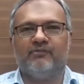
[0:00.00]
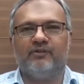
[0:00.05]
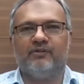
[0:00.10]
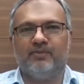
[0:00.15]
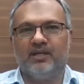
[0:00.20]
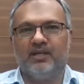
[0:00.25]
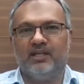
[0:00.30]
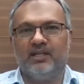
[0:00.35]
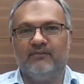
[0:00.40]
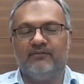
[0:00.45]

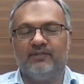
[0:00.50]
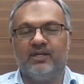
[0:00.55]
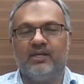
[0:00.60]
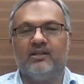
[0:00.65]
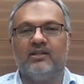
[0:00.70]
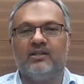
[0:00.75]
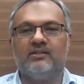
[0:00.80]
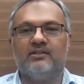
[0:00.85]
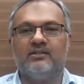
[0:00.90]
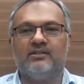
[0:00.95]
We believe
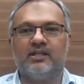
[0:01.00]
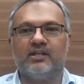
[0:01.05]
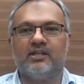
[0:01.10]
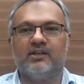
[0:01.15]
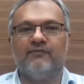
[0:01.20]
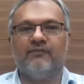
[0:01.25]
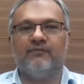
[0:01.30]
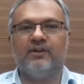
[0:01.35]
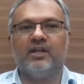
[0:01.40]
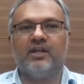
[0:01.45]
there is
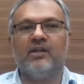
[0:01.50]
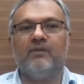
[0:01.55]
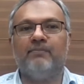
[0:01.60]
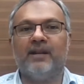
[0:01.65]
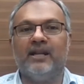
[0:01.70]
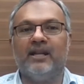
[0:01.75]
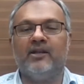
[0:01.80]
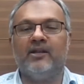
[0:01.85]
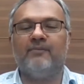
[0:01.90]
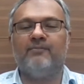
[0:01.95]
significant
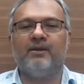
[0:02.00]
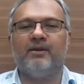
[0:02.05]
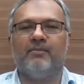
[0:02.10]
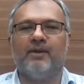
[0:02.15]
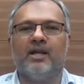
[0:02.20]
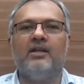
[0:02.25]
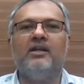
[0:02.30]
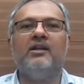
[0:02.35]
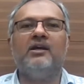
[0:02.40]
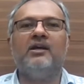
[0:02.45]
pent-up
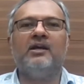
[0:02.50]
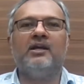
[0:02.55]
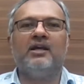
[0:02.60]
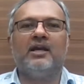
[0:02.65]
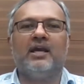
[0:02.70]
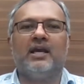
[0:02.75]
demand